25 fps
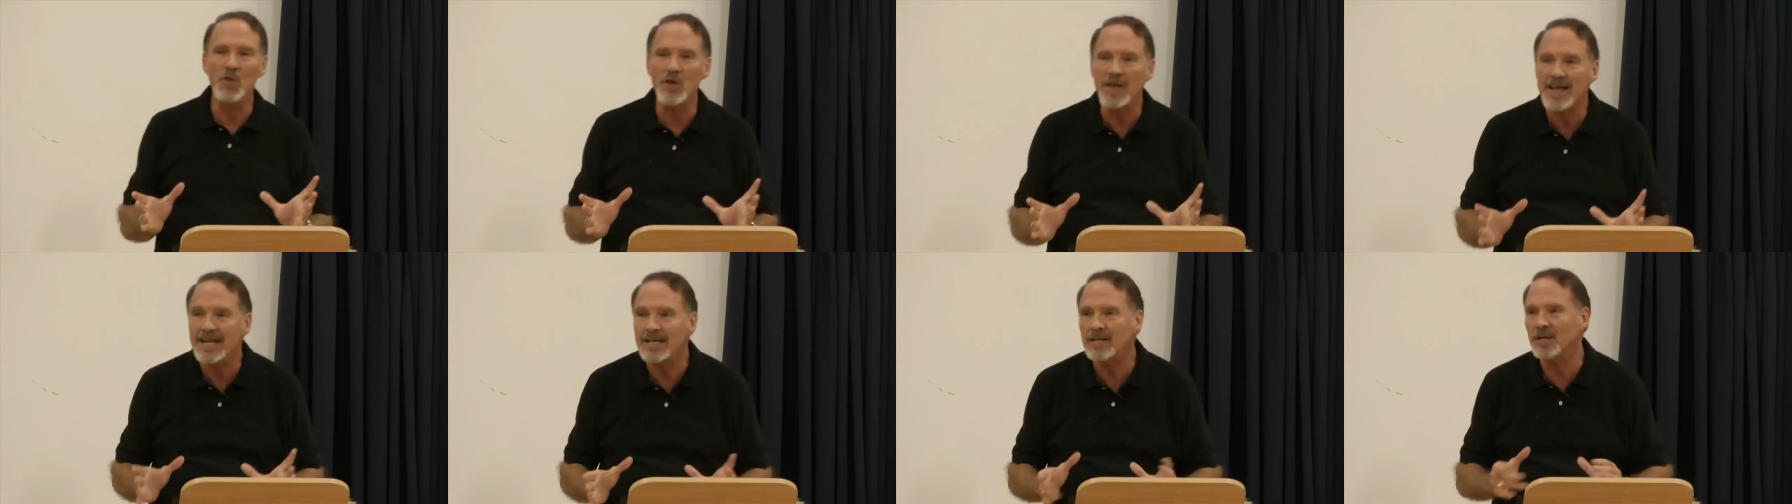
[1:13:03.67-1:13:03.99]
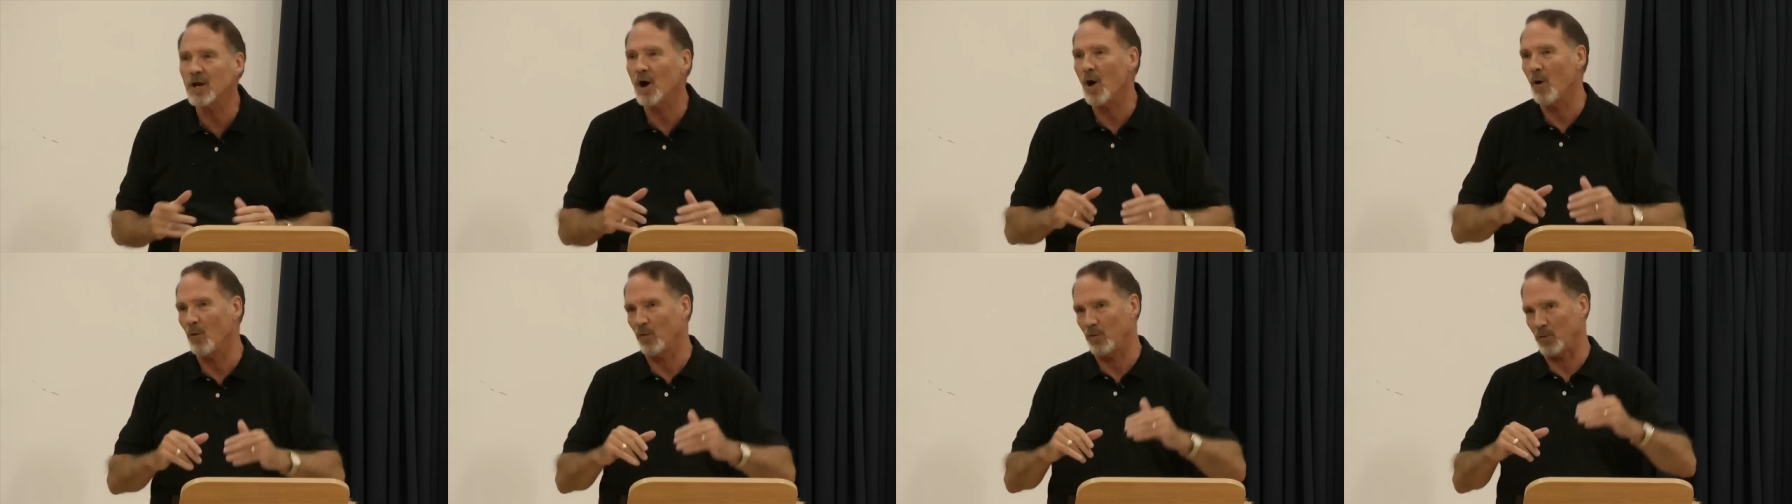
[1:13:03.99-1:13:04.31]
then
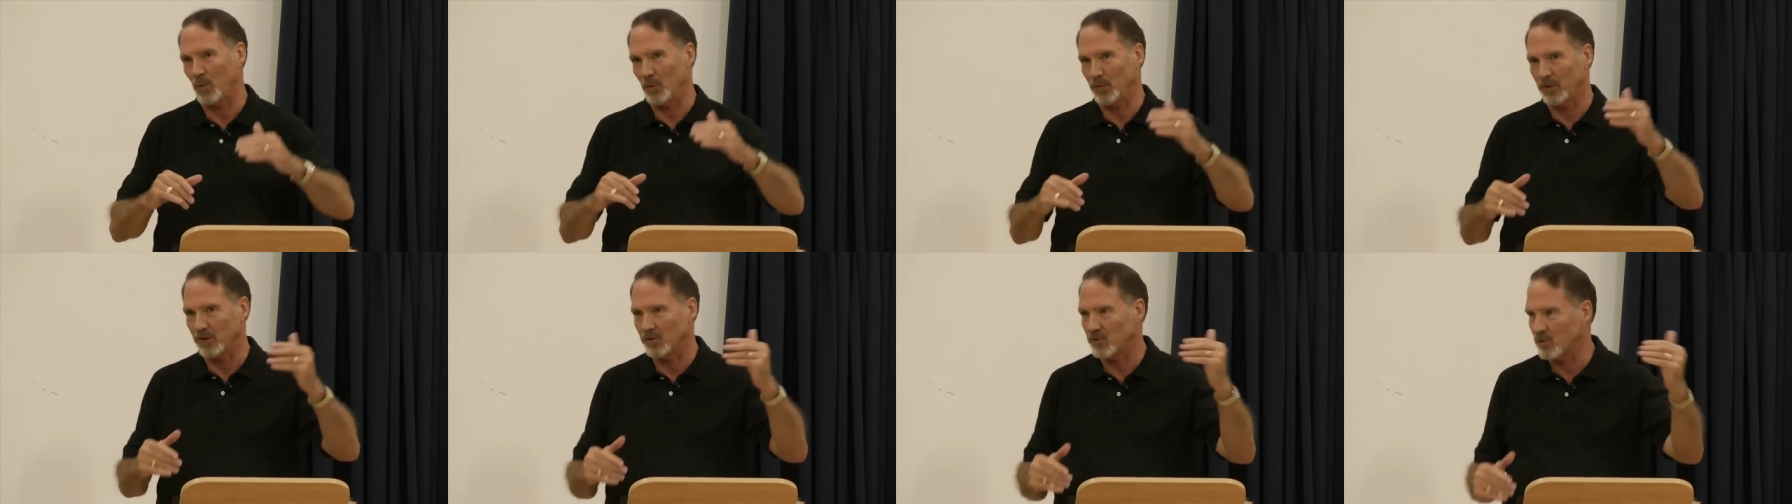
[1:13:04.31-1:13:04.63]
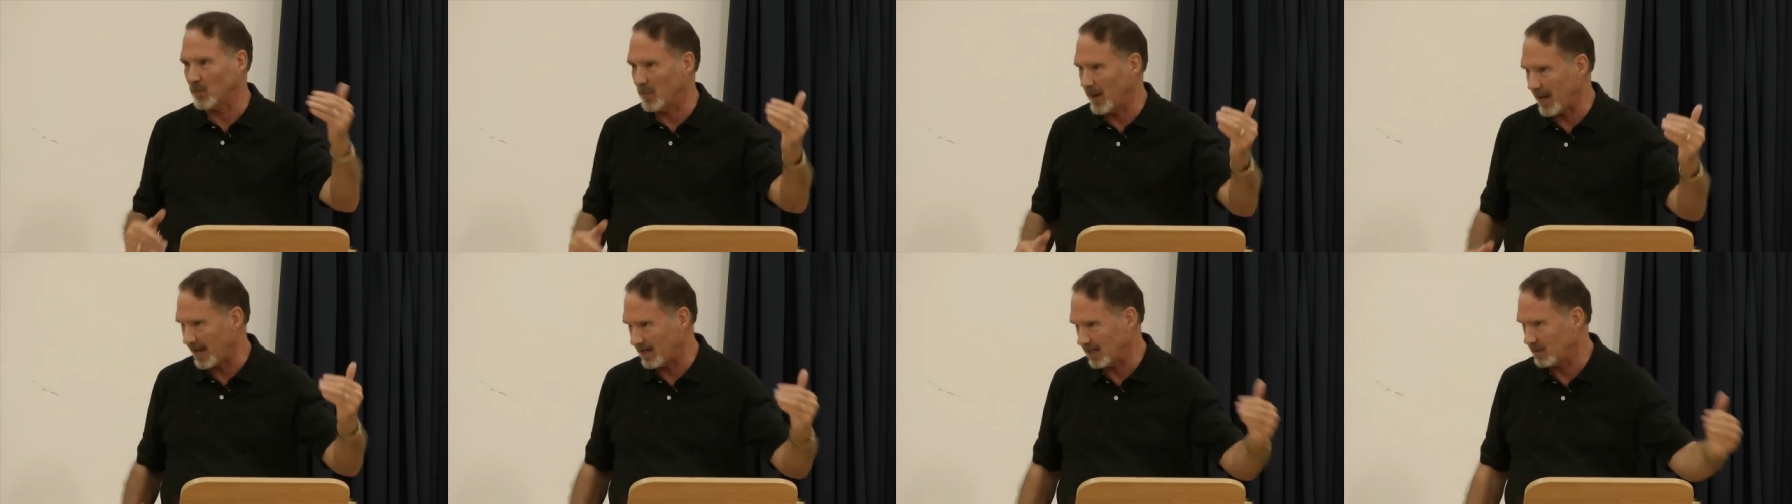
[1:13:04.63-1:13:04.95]
go for the
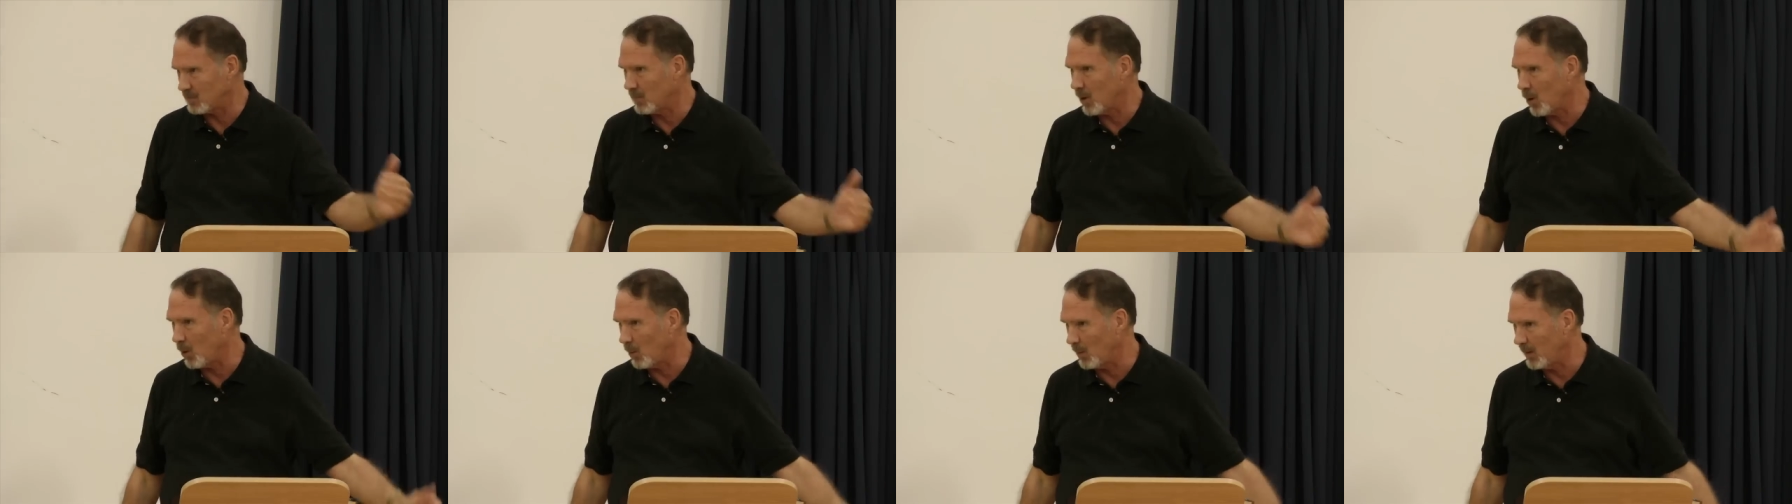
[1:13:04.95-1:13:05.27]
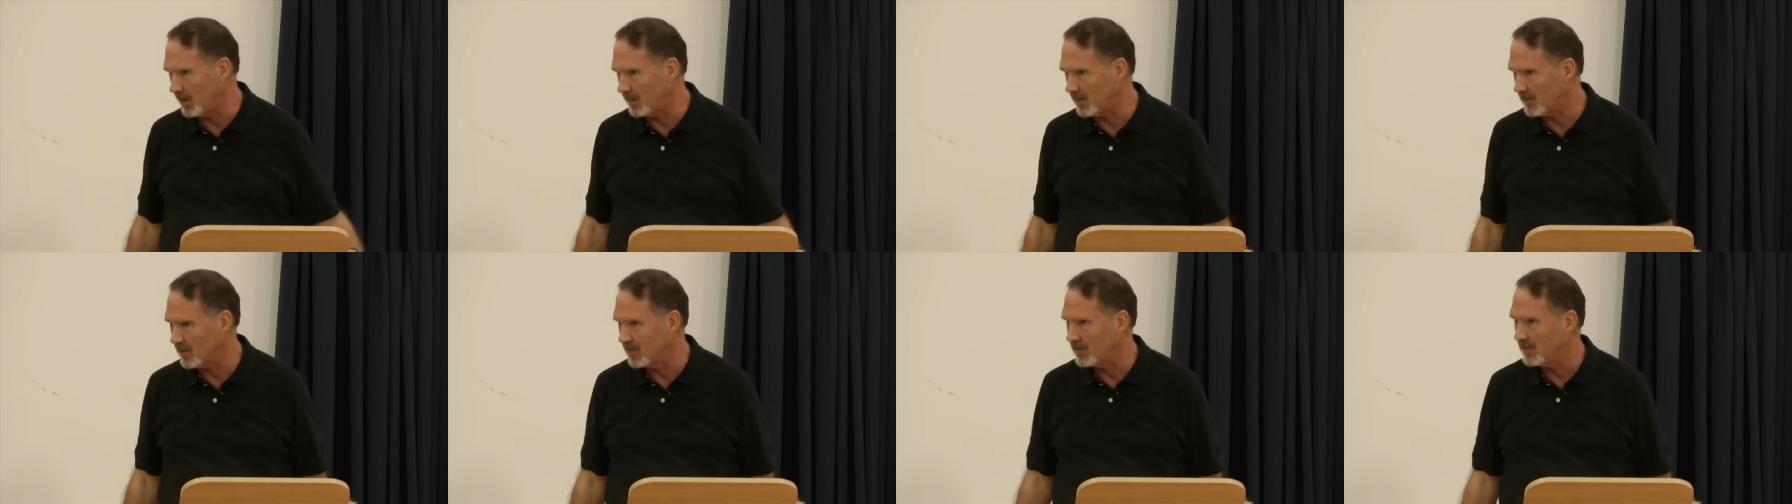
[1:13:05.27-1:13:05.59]
dramatic moment.